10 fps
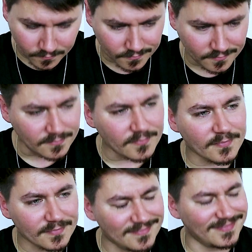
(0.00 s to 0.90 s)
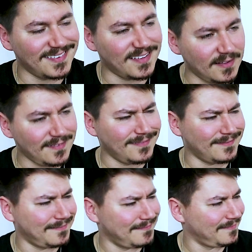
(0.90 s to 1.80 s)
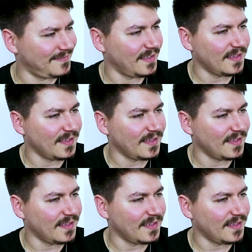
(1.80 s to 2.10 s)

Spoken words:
of your own, what would it be?